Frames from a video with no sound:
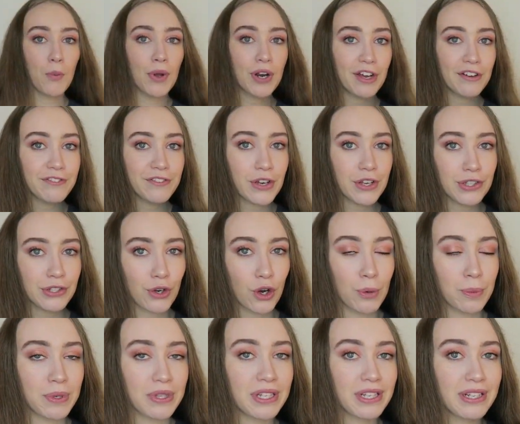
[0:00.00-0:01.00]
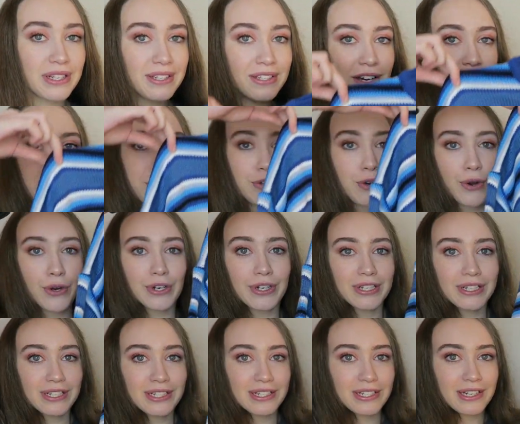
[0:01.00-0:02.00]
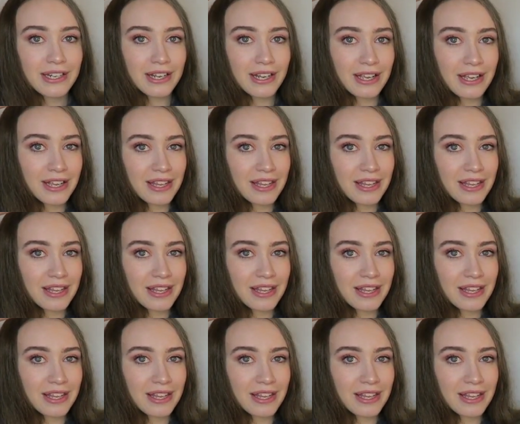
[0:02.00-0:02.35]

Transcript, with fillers: But when I first opened this, I noticed